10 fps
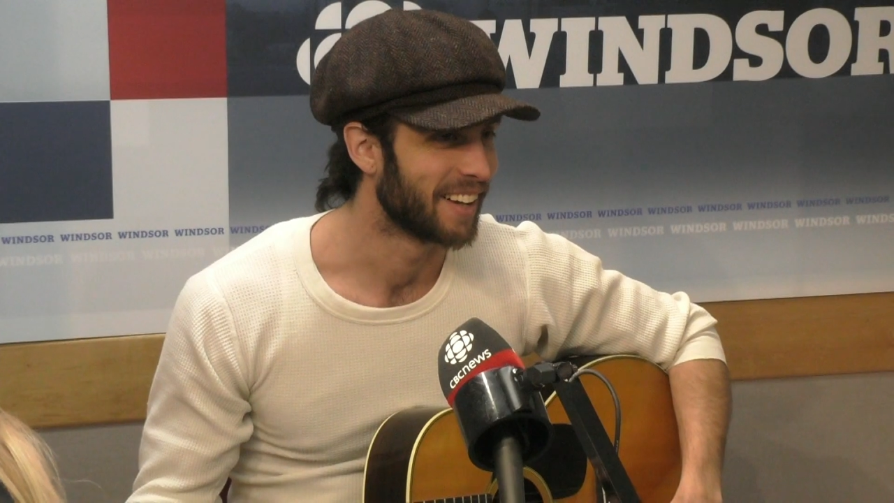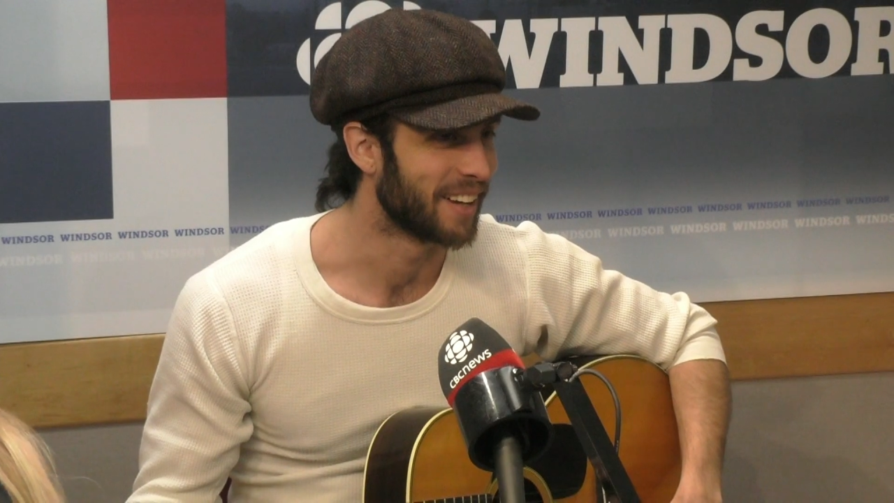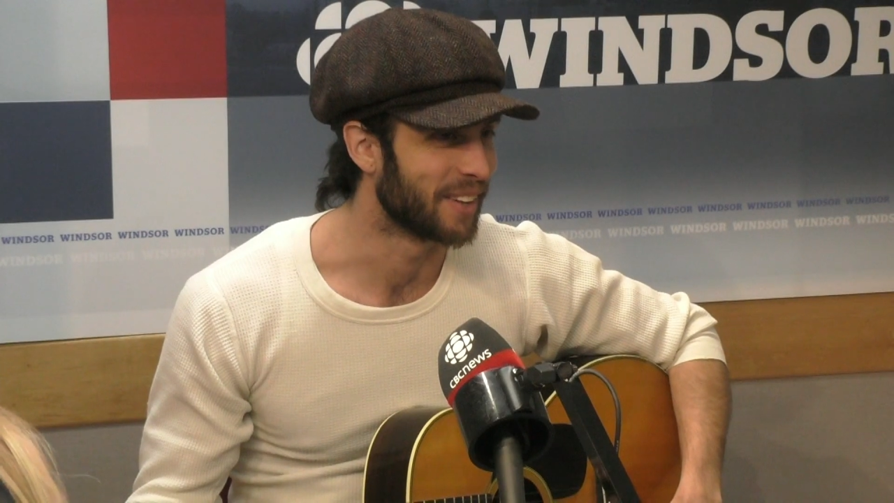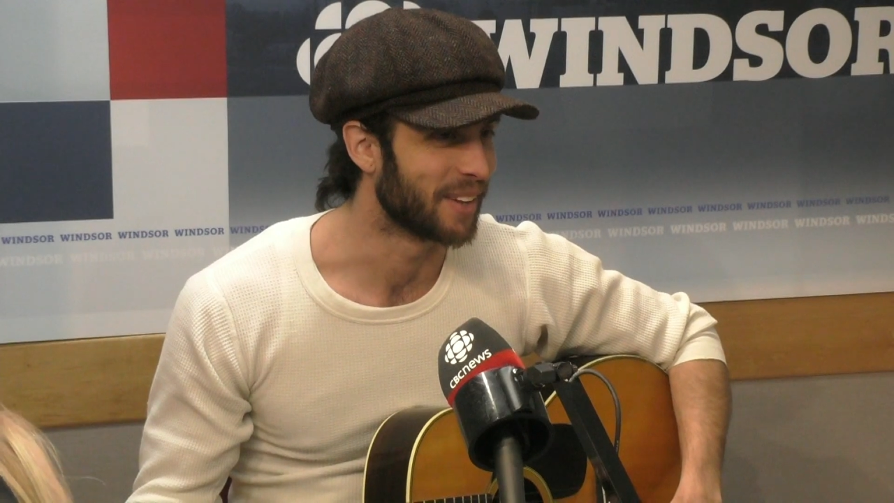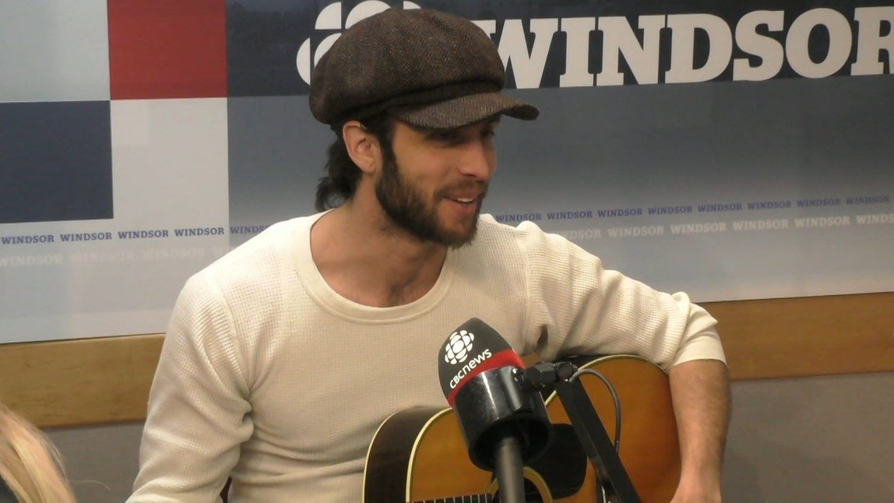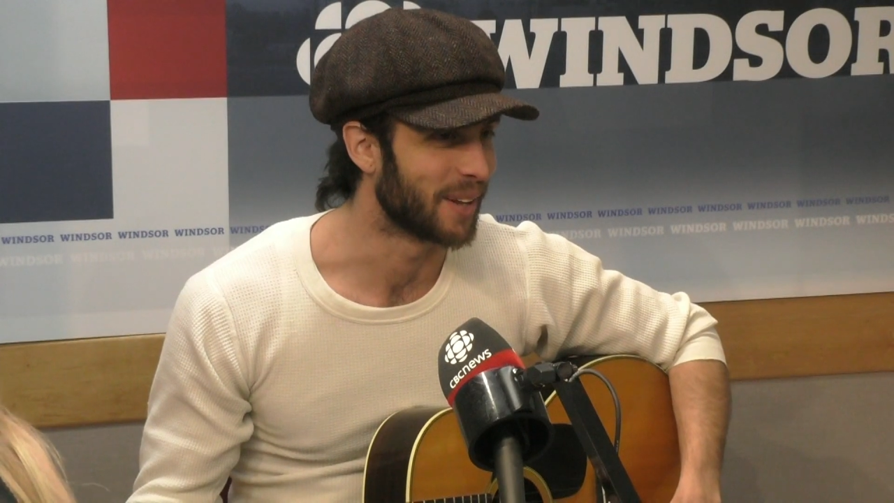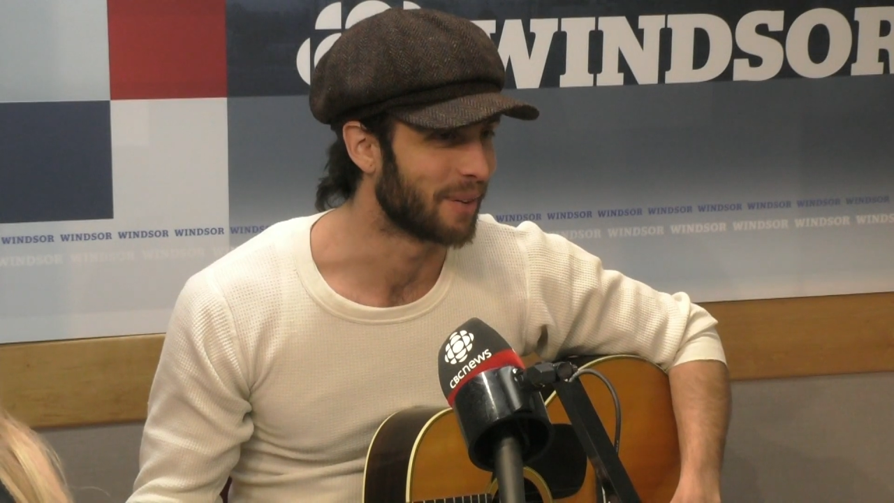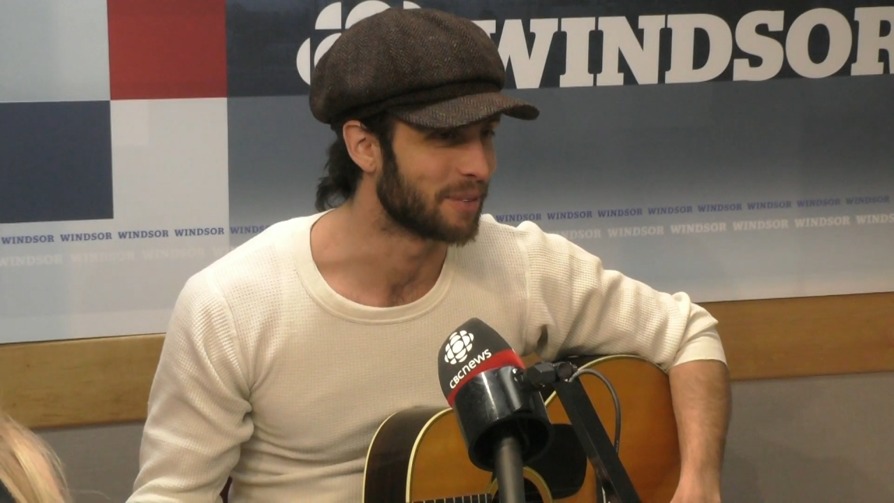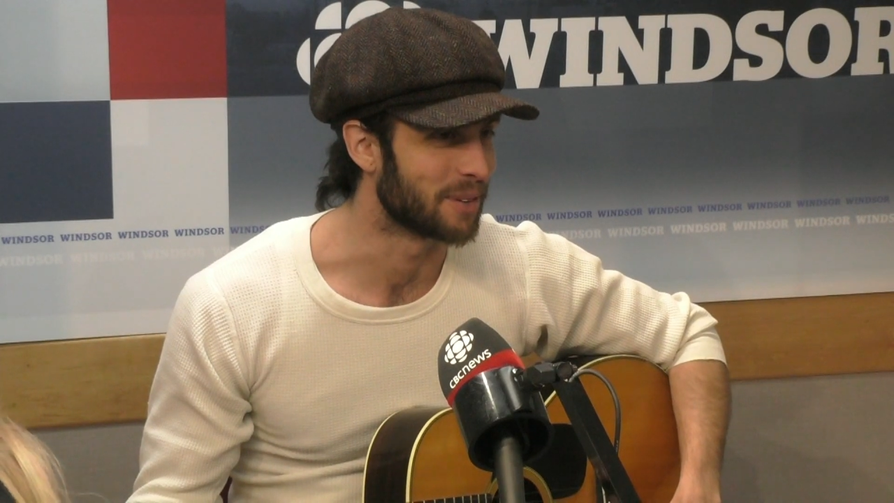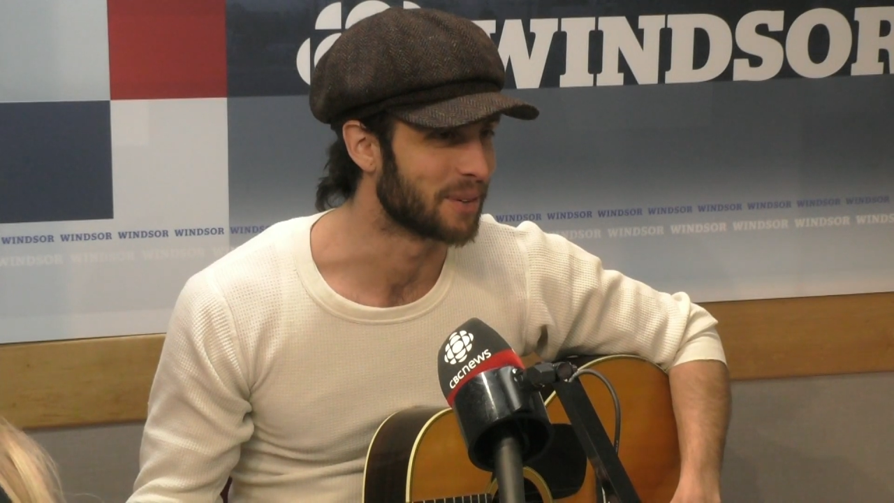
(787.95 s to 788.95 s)
And then
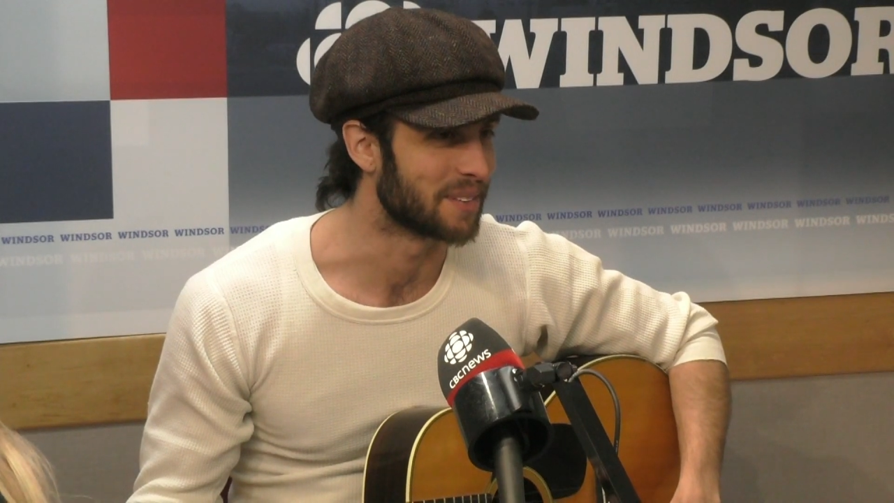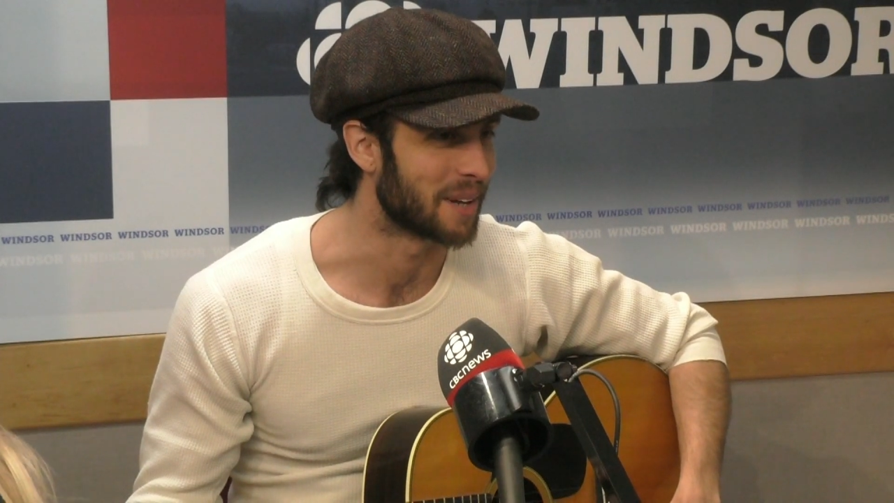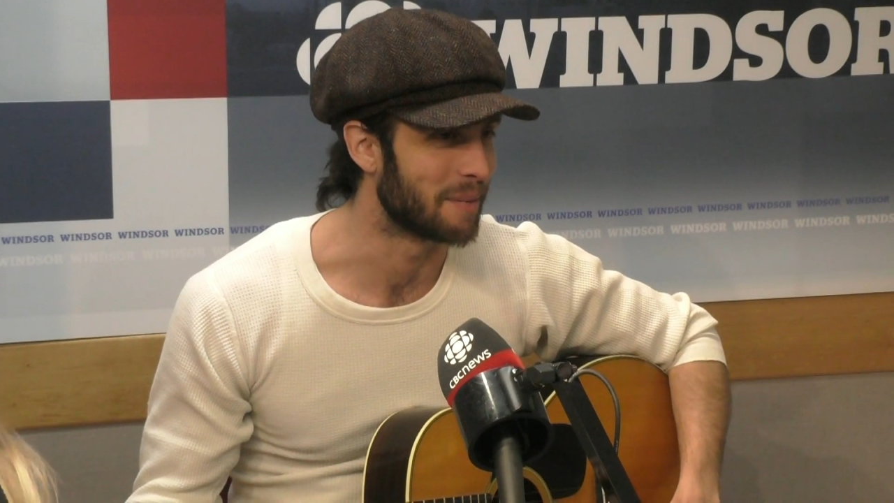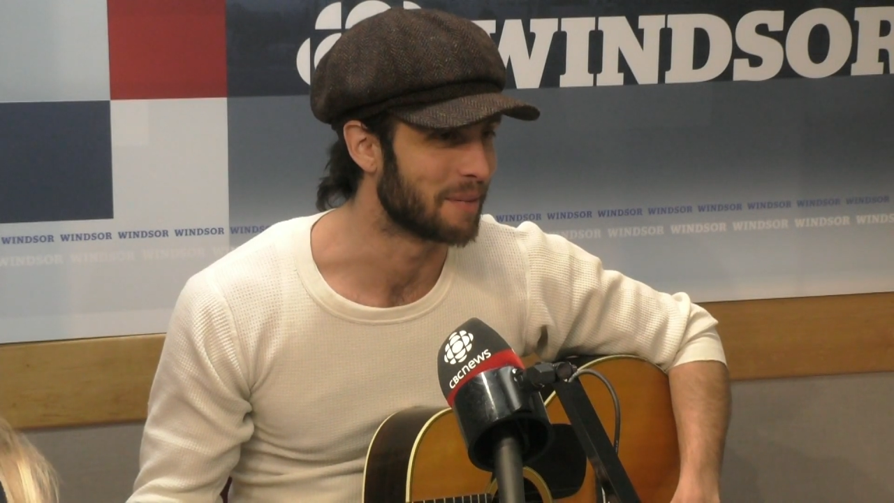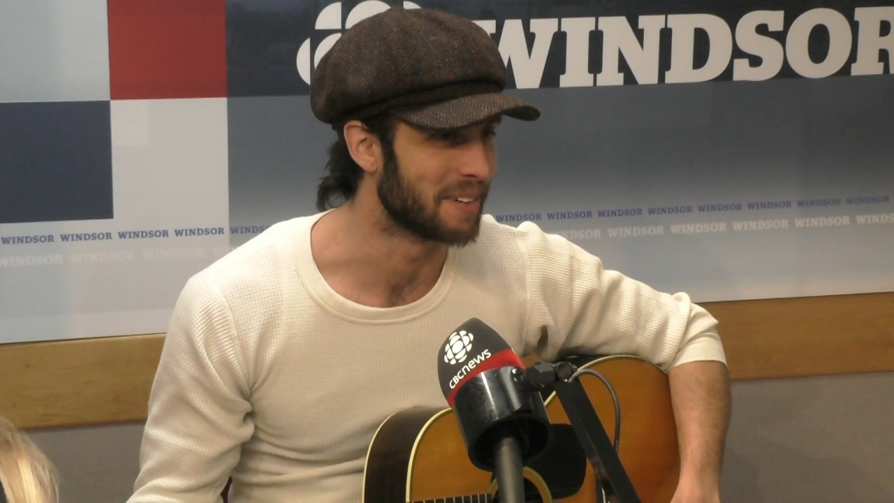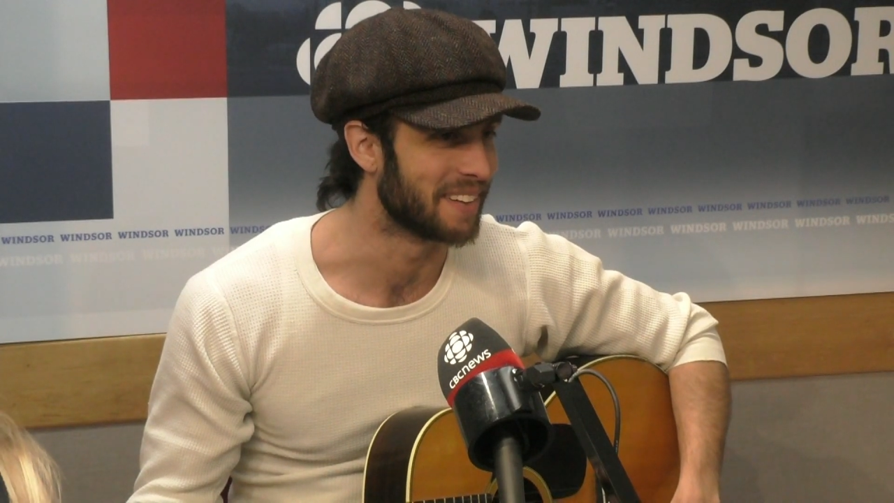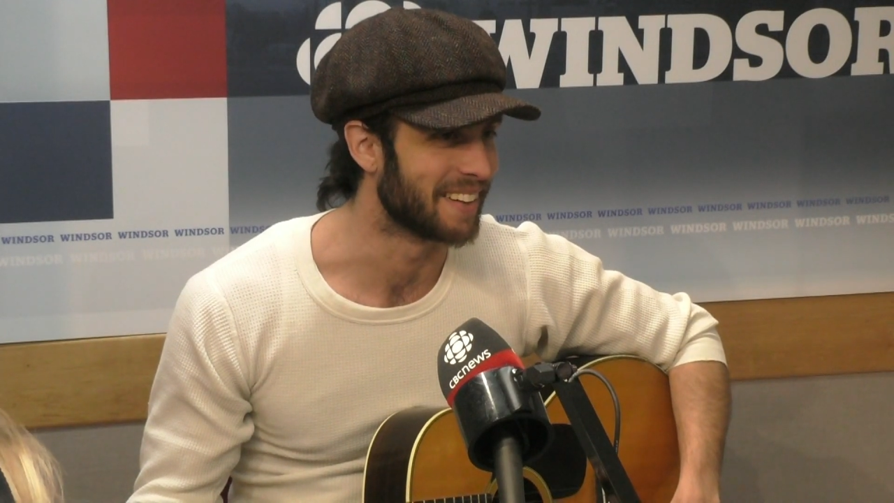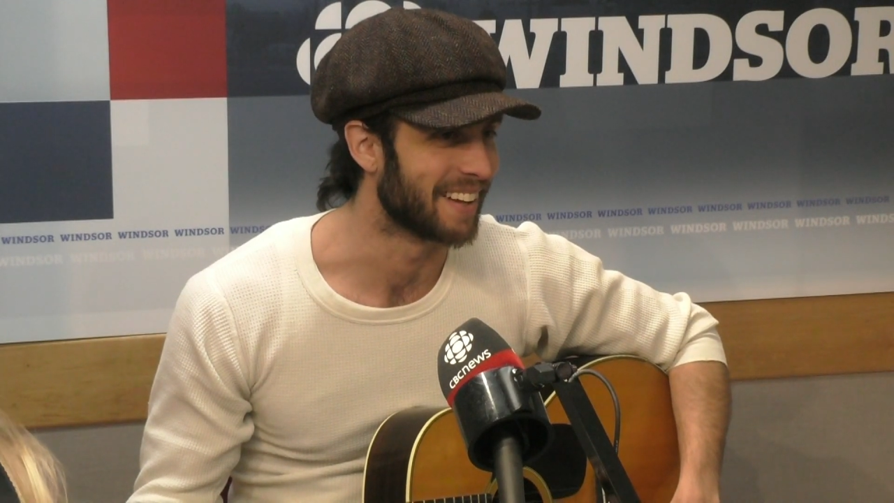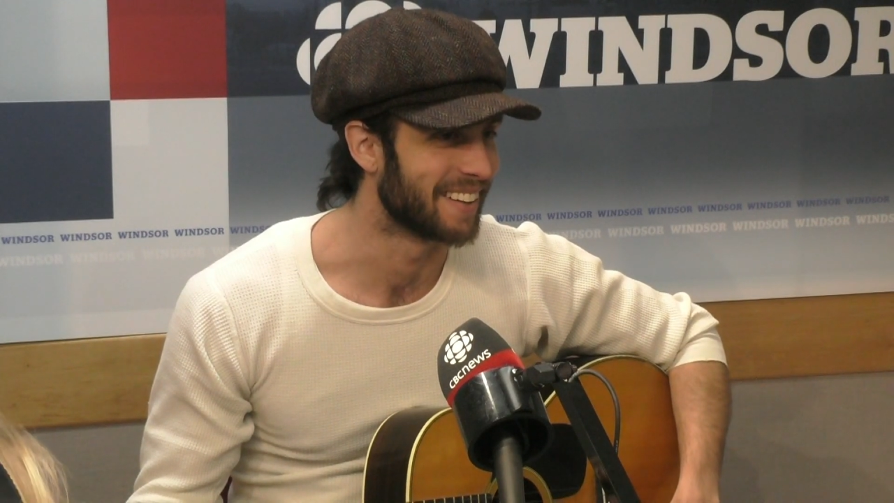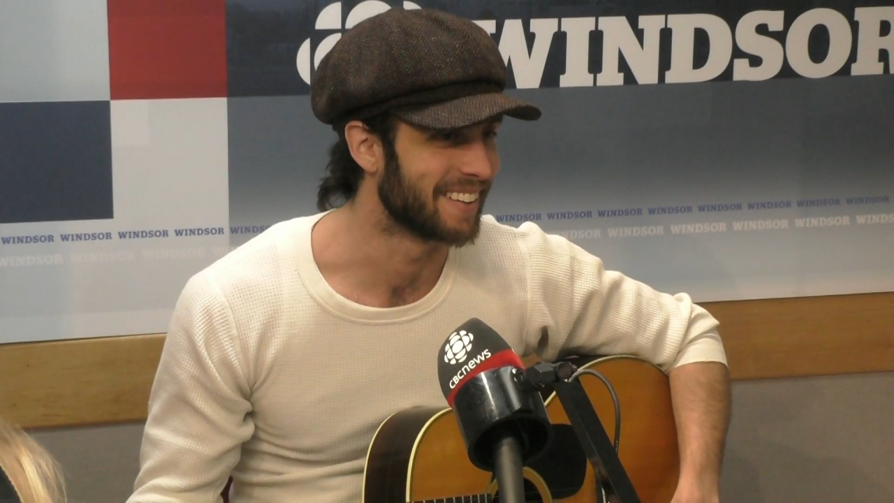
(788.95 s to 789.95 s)
that was the only time I ever did
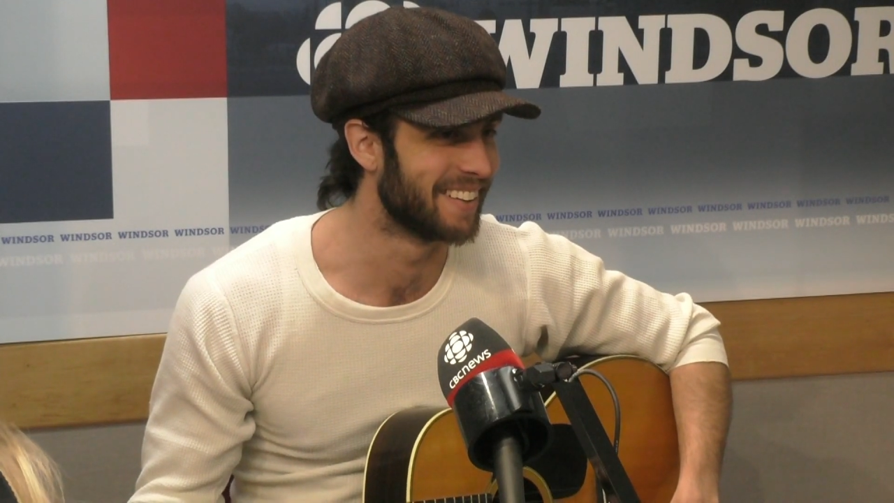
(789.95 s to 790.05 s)
that.